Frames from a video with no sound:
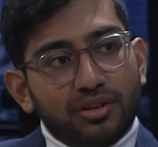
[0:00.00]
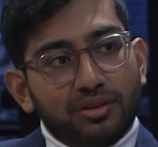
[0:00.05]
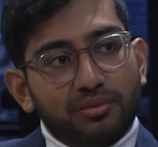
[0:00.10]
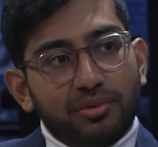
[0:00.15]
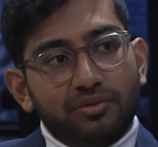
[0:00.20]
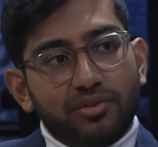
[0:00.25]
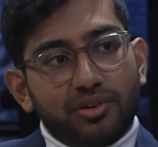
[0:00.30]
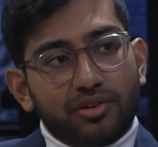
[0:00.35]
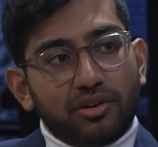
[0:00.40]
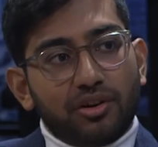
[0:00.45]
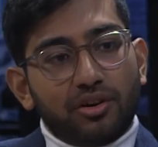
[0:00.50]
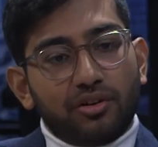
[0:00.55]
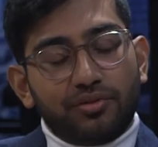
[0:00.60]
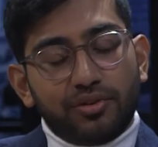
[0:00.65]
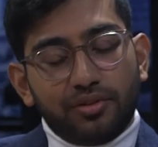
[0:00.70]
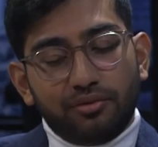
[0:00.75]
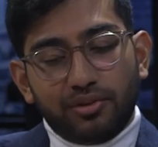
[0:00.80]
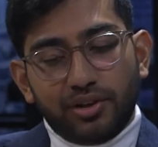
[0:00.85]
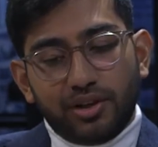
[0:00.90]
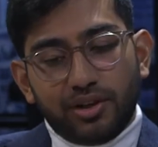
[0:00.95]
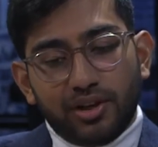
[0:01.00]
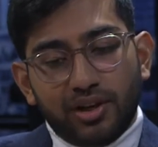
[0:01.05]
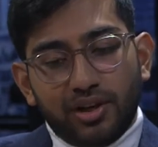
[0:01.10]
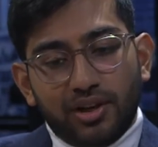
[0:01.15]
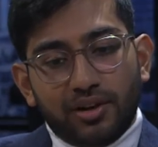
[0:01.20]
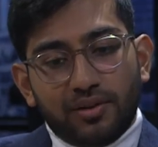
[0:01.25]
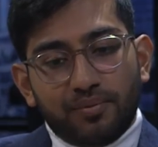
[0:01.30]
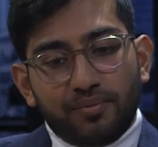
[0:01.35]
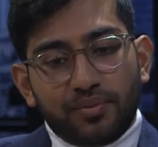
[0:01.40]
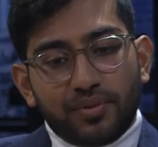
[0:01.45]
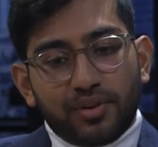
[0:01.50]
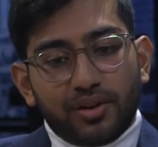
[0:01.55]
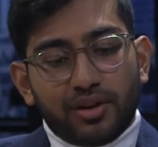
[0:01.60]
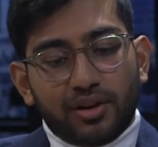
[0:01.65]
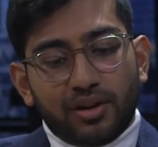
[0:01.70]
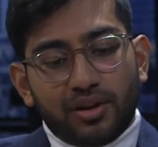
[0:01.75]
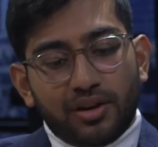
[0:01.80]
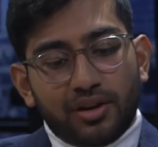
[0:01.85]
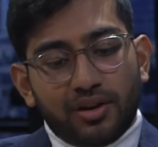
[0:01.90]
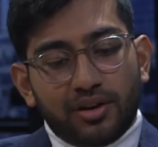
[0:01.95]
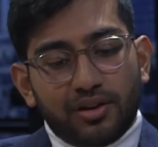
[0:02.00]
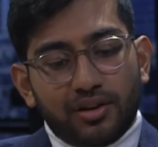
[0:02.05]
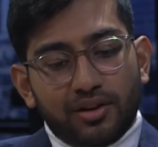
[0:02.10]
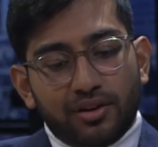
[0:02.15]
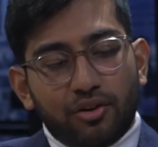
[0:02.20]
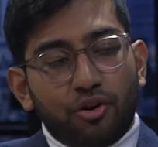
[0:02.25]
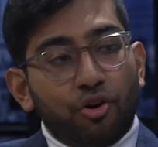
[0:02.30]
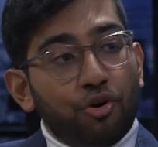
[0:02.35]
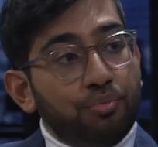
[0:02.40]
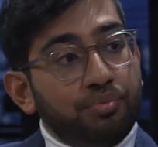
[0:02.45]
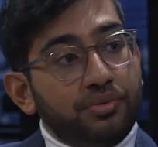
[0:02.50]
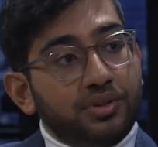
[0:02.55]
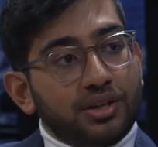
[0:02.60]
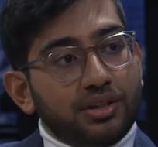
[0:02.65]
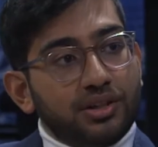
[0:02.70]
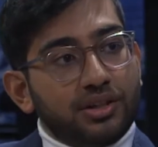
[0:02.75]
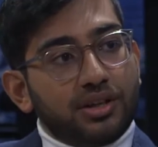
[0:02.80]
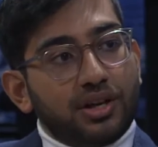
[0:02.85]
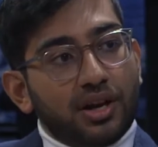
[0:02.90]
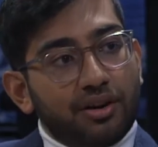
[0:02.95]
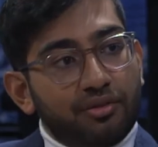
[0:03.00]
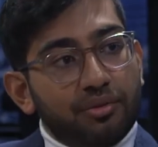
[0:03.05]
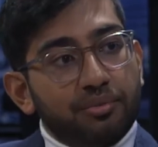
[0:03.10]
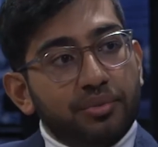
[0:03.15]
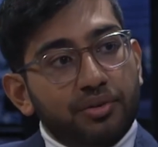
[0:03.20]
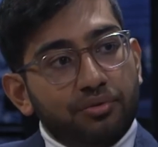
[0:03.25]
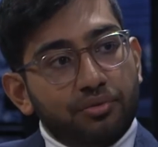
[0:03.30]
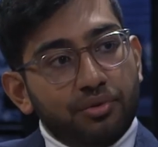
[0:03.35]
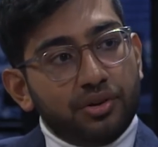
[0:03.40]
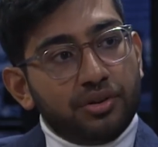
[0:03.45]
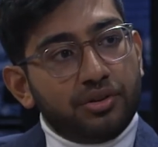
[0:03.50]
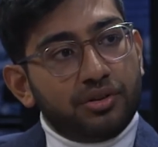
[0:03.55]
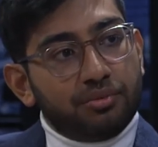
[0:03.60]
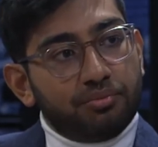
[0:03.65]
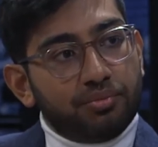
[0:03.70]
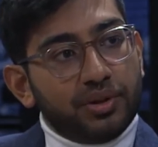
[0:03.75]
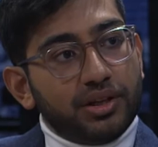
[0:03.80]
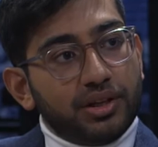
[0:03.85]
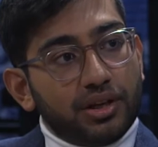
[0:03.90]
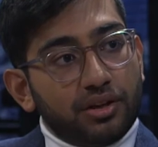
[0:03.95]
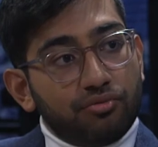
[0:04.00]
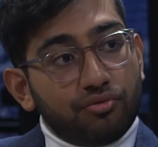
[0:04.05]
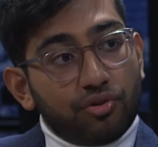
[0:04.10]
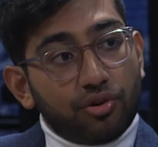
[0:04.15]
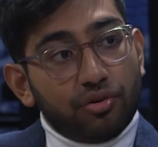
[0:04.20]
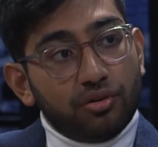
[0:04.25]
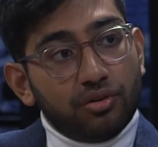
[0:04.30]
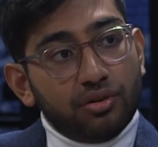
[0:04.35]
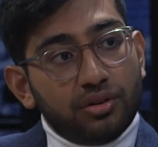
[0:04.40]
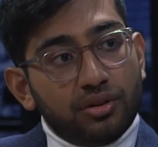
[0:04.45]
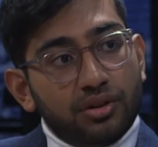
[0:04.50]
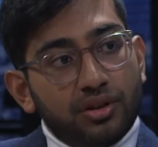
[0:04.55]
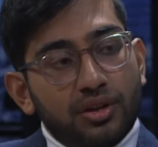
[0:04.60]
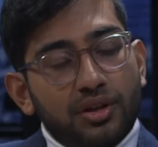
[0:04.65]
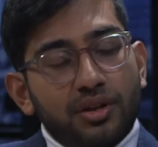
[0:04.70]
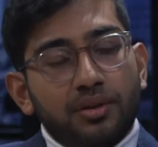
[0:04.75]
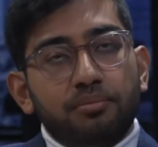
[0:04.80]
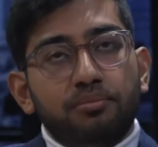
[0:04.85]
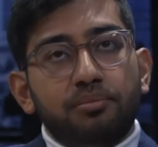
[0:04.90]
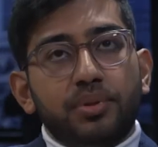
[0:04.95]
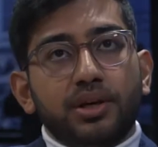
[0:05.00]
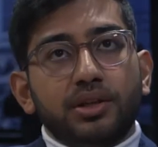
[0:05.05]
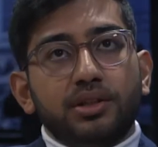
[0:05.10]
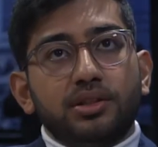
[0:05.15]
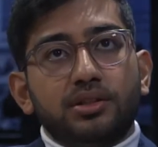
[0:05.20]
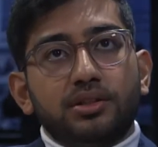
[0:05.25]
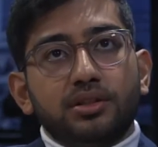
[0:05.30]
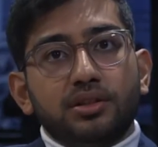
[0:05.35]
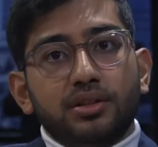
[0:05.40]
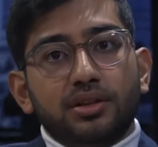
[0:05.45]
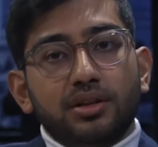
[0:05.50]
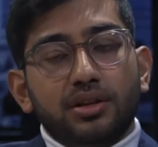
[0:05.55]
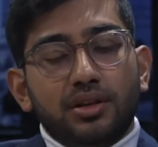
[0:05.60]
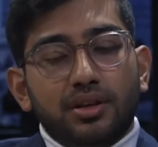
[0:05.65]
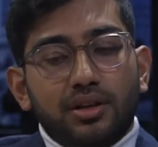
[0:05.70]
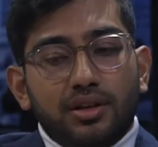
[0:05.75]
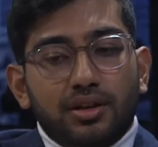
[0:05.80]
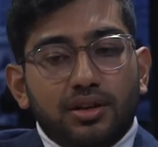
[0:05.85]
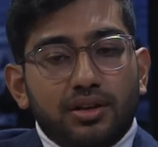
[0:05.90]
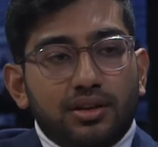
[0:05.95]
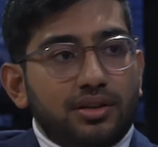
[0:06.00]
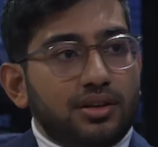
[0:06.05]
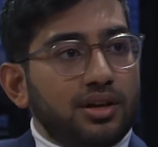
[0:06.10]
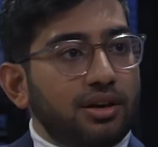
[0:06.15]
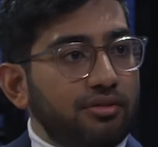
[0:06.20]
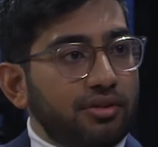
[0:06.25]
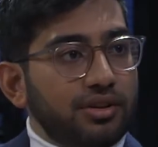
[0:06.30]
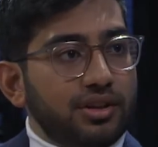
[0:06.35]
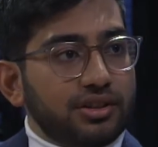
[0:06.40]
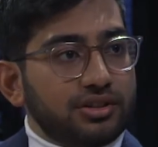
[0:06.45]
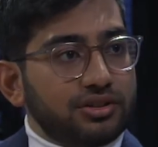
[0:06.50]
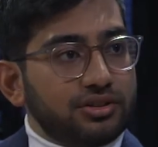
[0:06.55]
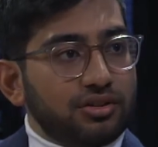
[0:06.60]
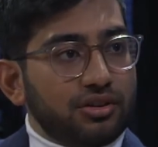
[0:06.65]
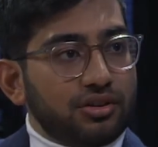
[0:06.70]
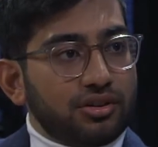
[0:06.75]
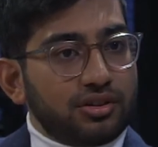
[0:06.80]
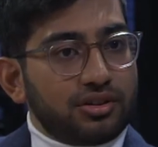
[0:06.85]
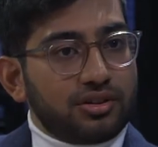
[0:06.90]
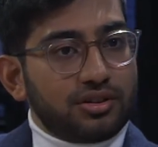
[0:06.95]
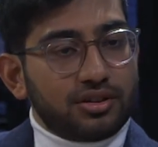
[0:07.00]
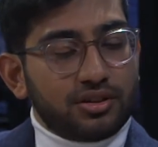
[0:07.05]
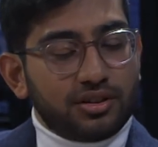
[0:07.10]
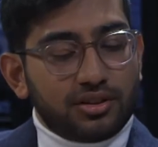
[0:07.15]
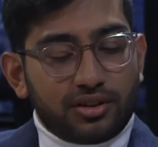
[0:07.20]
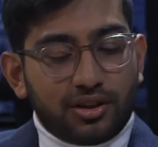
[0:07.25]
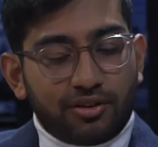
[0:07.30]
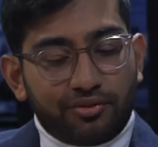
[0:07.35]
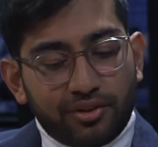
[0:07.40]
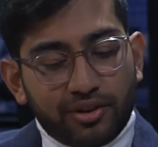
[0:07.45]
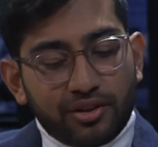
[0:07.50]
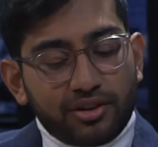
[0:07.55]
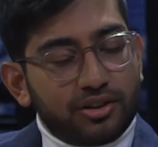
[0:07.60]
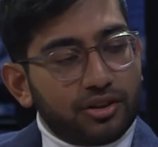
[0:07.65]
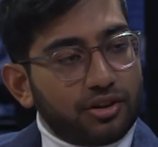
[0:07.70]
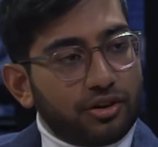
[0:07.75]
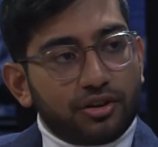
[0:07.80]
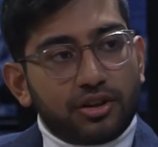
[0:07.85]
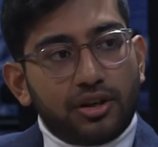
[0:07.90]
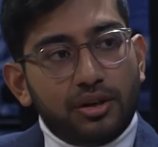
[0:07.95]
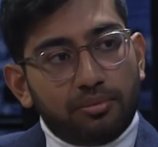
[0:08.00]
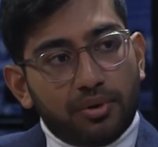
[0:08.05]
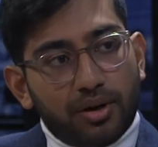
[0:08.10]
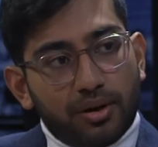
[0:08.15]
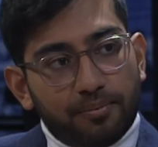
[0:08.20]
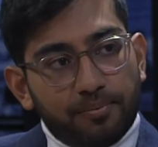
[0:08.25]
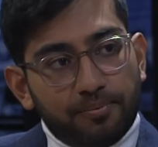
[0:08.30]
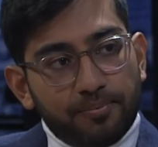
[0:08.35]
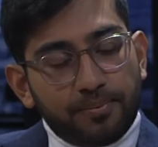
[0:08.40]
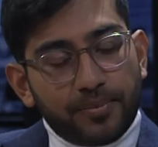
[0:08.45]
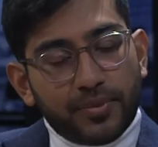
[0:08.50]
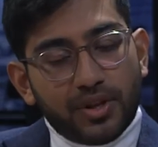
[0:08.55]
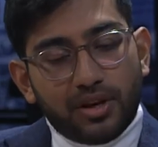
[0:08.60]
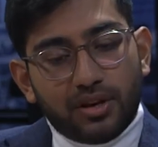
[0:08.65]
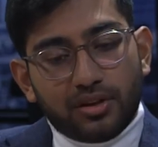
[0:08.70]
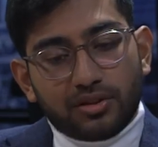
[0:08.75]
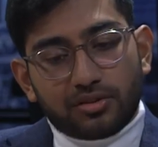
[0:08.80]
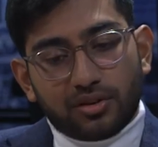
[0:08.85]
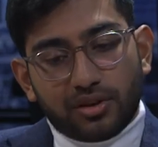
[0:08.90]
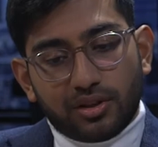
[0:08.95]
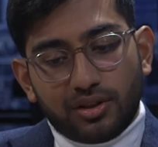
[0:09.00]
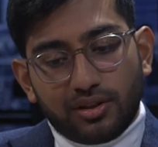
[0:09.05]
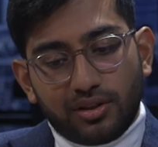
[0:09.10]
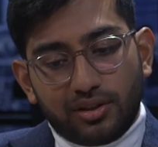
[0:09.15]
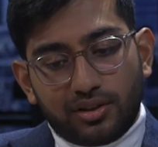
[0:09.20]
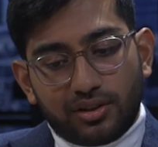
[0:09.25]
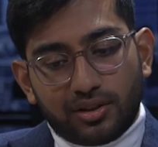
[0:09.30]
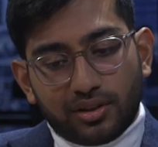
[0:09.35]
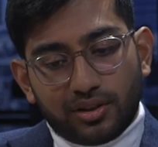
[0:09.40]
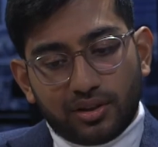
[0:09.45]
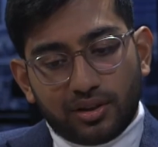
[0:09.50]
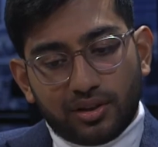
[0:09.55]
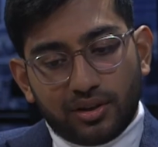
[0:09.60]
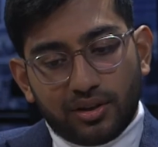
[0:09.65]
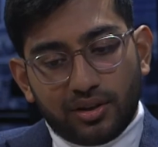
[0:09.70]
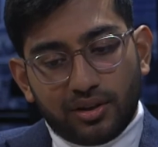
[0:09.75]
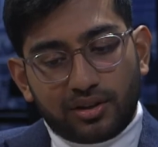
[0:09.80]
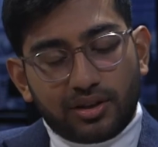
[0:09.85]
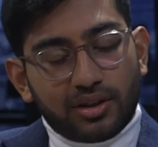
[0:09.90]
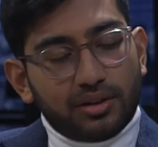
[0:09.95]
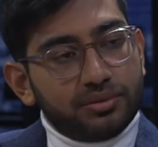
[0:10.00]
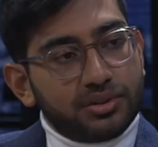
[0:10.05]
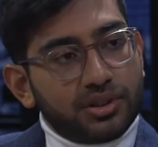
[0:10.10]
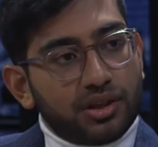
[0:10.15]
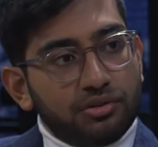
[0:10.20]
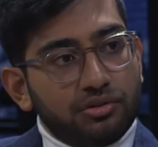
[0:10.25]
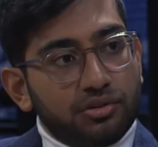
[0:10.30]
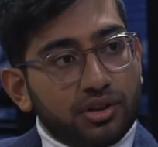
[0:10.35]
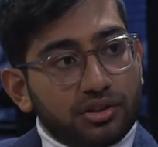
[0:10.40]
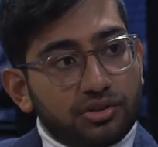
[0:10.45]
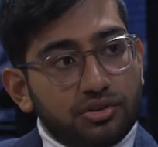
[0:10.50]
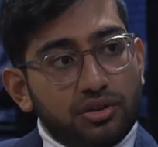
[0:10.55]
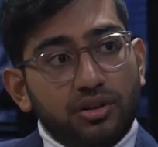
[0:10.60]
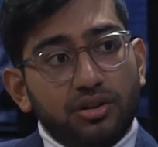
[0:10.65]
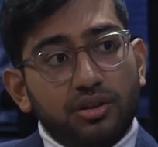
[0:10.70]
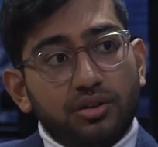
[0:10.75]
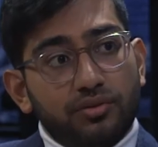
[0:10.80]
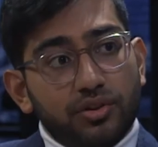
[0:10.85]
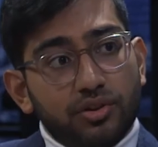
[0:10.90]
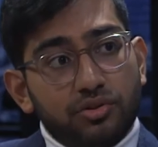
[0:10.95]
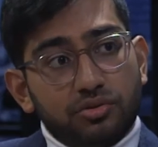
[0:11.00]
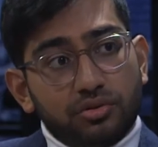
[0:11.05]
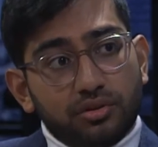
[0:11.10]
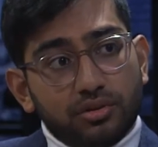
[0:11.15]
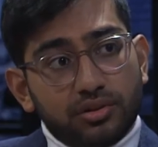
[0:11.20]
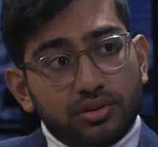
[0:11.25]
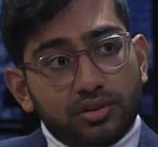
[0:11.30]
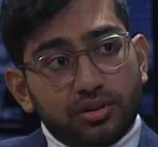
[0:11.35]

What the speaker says: I mean, very often we hope that the government would play that role, but that's not, government cannot keep up. So I think it comes down to actually individuals.